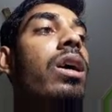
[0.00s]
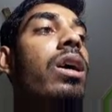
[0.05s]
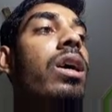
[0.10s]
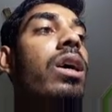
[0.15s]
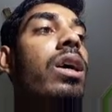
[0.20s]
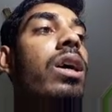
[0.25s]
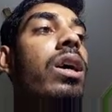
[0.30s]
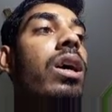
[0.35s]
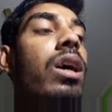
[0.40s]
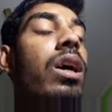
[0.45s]

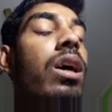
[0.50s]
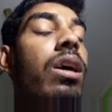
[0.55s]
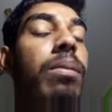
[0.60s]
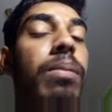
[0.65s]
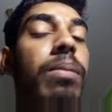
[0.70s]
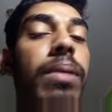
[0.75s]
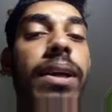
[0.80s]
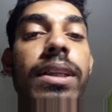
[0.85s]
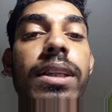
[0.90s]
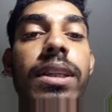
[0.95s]

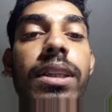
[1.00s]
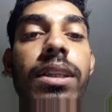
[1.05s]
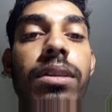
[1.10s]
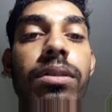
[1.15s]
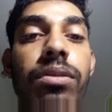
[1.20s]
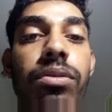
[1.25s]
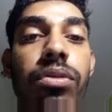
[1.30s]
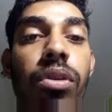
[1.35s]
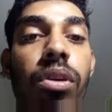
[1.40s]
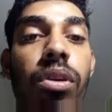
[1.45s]
benzene
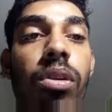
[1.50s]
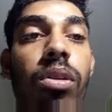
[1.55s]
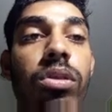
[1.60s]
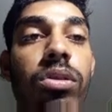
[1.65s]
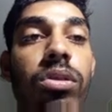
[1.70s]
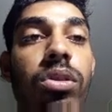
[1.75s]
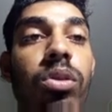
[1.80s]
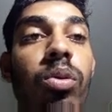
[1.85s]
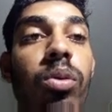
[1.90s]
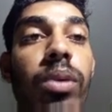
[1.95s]
follows the
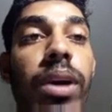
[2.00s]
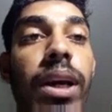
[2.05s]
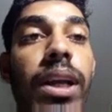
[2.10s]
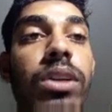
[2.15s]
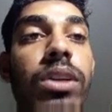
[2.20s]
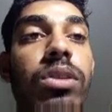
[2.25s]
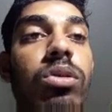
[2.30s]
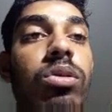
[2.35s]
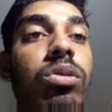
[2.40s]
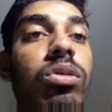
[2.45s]
Huckel's
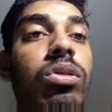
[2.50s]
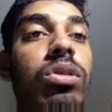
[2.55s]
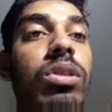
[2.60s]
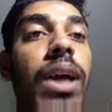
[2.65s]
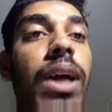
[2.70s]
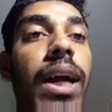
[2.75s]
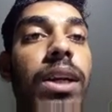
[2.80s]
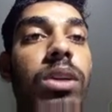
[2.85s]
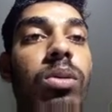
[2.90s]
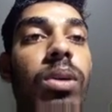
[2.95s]
rules.
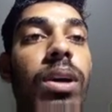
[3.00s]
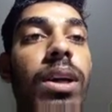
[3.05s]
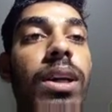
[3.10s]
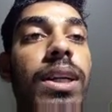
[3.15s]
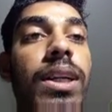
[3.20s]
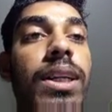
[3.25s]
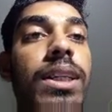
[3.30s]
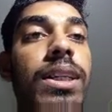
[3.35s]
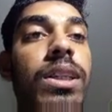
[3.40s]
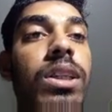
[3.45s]
That's why it
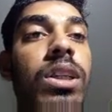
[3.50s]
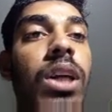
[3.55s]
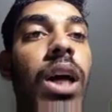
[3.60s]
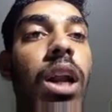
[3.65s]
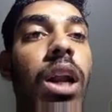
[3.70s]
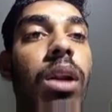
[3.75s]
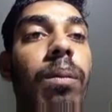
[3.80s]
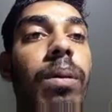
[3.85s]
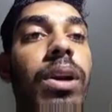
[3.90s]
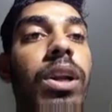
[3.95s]
is
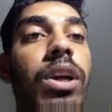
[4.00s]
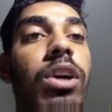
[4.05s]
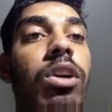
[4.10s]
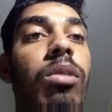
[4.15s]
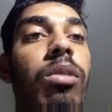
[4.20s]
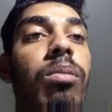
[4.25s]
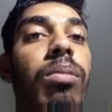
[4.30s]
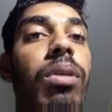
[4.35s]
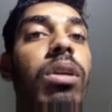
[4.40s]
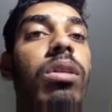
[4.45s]
aromatic
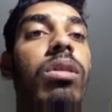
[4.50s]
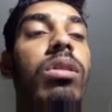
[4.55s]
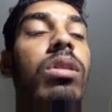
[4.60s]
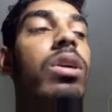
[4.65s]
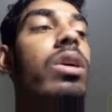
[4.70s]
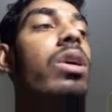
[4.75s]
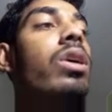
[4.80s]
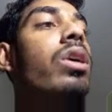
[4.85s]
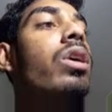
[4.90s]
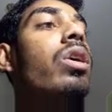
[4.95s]
compound.
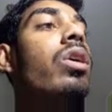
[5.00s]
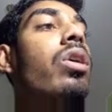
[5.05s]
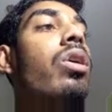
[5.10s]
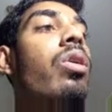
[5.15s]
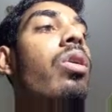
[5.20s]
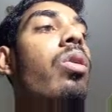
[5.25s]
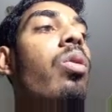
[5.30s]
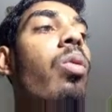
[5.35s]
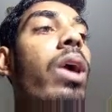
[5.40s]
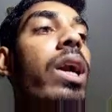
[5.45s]

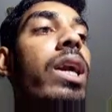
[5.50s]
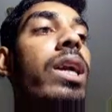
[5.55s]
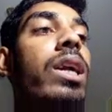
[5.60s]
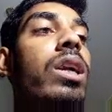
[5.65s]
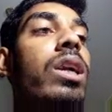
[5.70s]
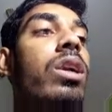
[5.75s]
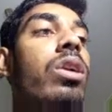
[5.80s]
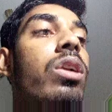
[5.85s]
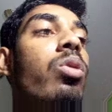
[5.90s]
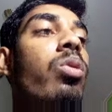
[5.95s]
What
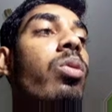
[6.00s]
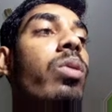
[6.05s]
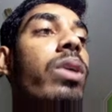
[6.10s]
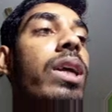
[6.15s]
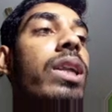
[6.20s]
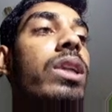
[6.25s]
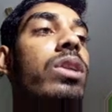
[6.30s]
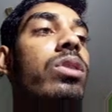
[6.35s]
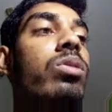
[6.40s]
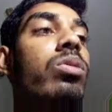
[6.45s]

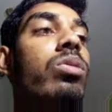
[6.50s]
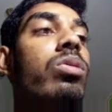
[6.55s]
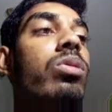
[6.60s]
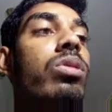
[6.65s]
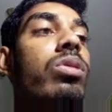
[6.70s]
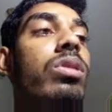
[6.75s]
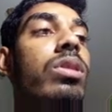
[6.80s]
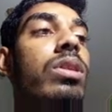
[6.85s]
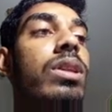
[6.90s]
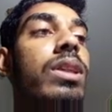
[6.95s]
Huckel's rules
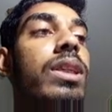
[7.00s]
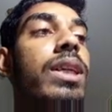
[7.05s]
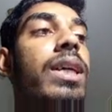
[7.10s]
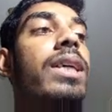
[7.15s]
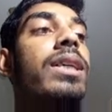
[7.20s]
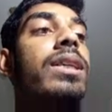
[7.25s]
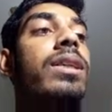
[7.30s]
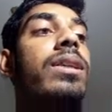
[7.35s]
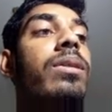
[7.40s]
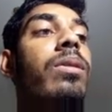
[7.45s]
says?
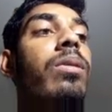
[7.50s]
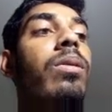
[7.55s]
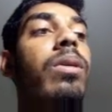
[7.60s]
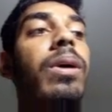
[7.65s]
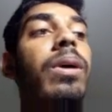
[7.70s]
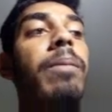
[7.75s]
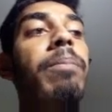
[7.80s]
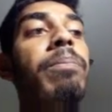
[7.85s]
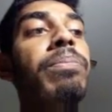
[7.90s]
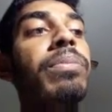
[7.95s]
Okay,
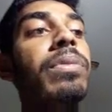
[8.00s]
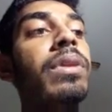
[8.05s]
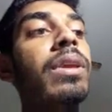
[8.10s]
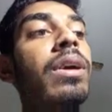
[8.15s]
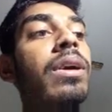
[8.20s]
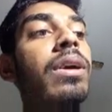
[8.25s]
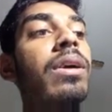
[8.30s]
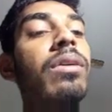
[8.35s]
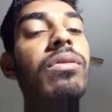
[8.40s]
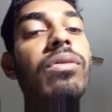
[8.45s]

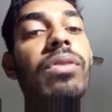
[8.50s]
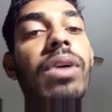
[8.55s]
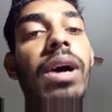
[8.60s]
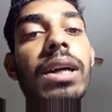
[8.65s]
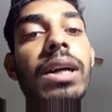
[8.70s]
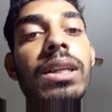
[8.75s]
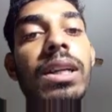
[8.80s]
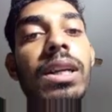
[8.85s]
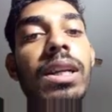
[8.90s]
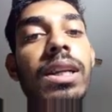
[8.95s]

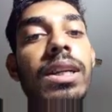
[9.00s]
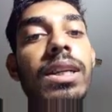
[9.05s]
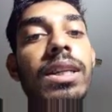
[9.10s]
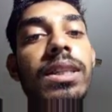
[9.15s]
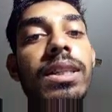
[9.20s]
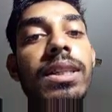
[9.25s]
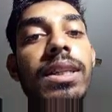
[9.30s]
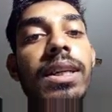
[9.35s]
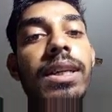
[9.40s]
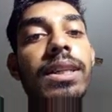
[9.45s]
firstly it
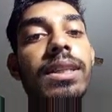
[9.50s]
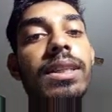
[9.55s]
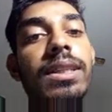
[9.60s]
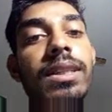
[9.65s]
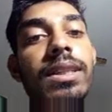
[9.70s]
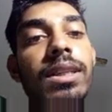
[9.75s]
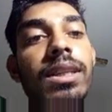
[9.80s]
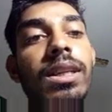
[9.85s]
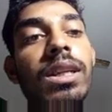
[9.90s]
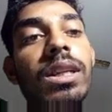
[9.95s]
says
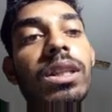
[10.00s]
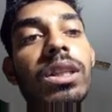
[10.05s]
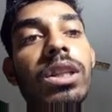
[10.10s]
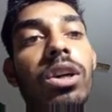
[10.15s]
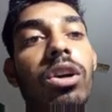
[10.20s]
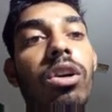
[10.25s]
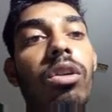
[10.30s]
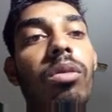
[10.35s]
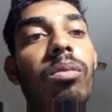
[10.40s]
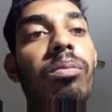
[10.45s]
the
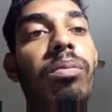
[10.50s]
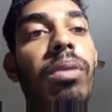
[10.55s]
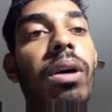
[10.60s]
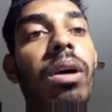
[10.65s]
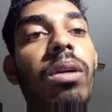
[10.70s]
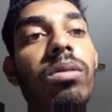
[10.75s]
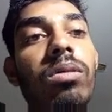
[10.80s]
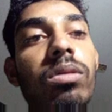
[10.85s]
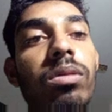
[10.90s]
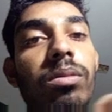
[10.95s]

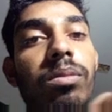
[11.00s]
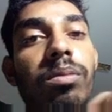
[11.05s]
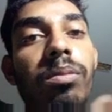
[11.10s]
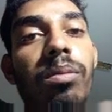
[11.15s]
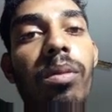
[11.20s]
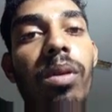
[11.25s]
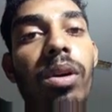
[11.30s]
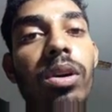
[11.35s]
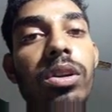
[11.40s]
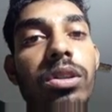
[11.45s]
compound
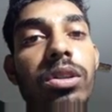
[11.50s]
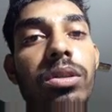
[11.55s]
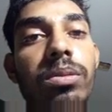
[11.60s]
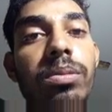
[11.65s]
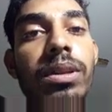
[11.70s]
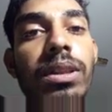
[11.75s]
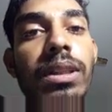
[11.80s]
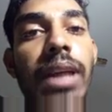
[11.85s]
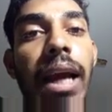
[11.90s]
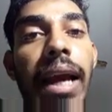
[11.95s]
must be
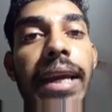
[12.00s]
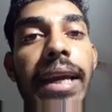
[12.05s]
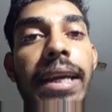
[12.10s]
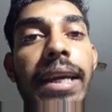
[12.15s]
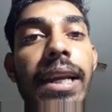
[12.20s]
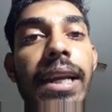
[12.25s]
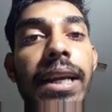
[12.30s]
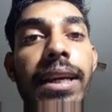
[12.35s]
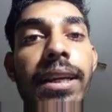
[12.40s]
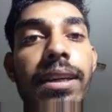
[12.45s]
cyclic.
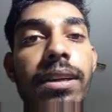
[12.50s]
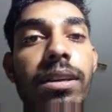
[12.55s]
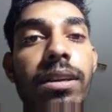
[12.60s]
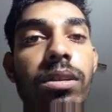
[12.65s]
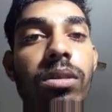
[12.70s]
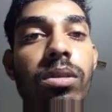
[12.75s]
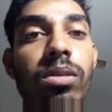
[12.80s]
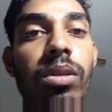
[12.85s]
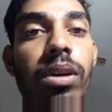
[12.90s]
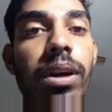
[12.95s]

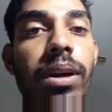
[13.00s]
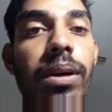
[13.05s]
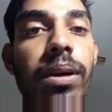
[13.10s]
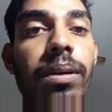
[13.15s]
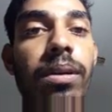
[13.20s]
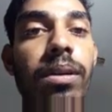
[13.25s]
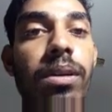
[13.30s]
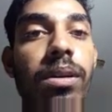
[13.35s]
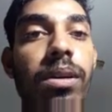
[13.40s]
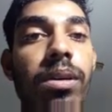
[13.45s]
Okay,
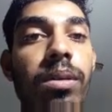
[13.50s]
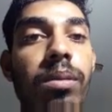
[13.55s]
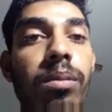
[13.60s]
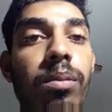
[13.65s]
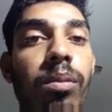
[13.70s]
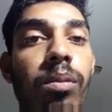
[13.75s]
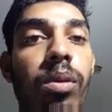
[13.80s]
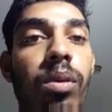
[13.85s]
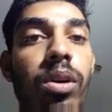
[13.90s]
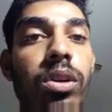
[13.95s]

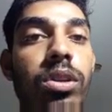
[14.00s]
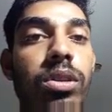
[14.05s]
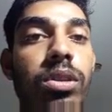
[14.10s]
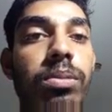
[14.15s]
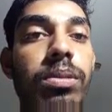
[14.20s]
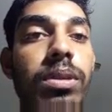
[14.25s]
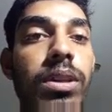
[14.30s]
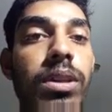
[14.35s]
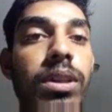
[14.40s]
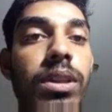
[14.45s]
must
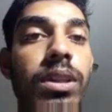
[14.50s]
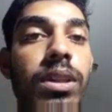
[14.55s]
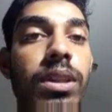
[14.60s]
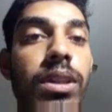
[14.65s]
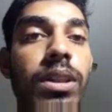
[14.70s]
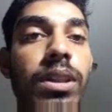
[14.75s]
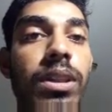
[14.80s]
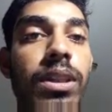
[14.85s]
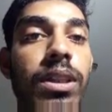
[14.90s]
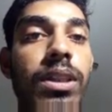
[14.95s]
be
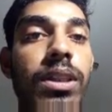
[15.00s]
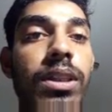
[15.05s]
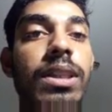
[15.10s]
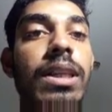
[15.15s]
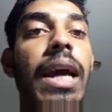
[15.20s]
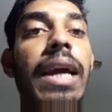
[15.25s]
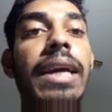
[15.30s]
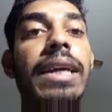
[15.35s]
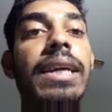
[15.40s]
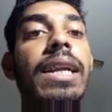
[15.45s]

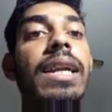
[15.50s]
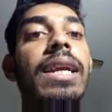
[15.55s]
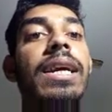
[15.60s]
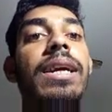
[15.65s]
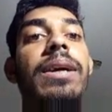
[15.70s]
cyclic.